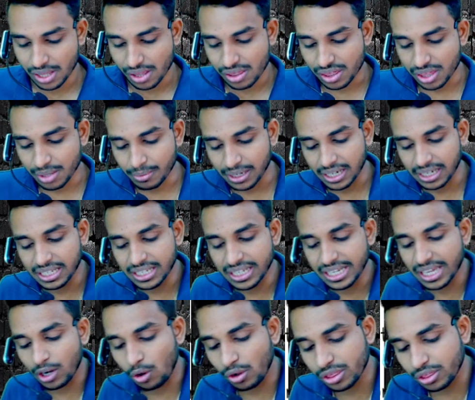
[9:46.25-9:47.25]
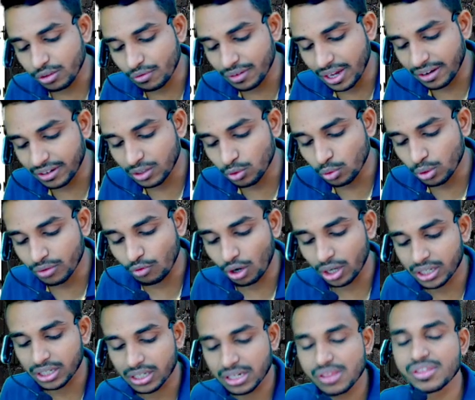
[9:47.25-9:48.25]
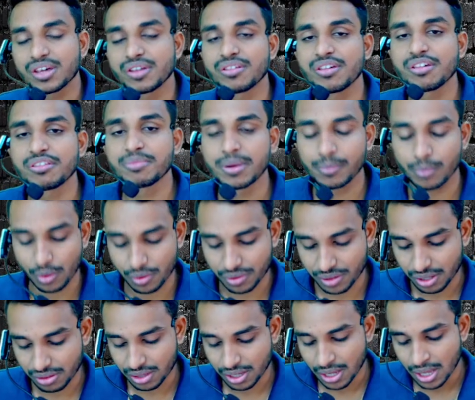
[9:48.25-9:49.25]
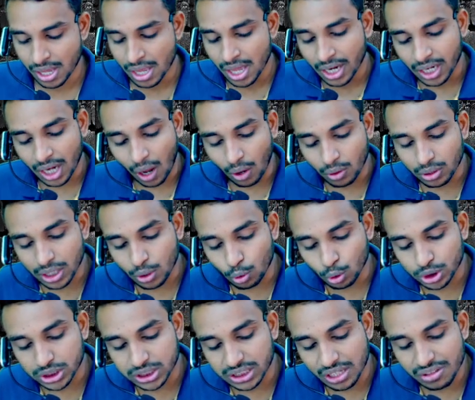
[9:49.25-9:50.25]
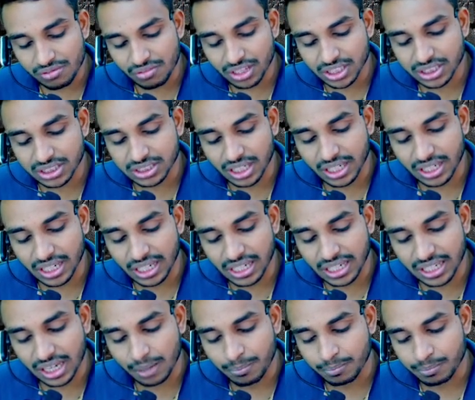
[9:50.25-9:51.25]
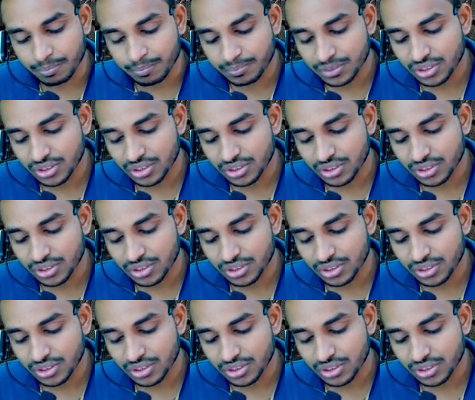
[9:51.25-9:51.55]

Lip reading: Similarly, here also we are doing what? Risk assessment process. Now the questions which generally come.